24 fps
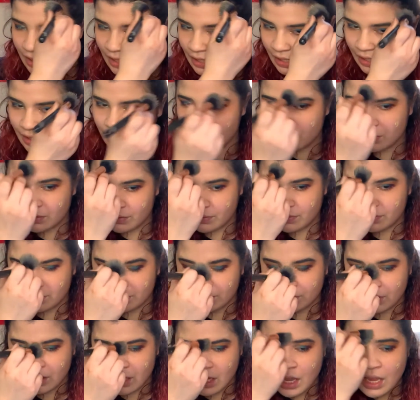kind of,
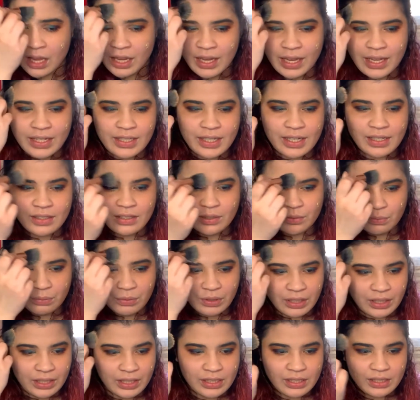it doesn't
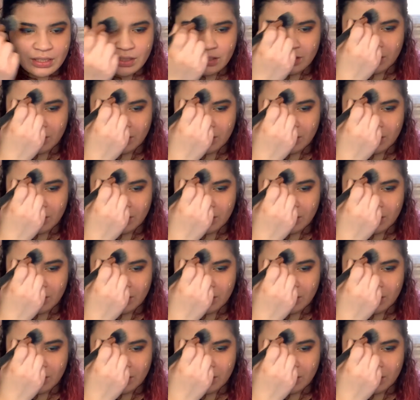really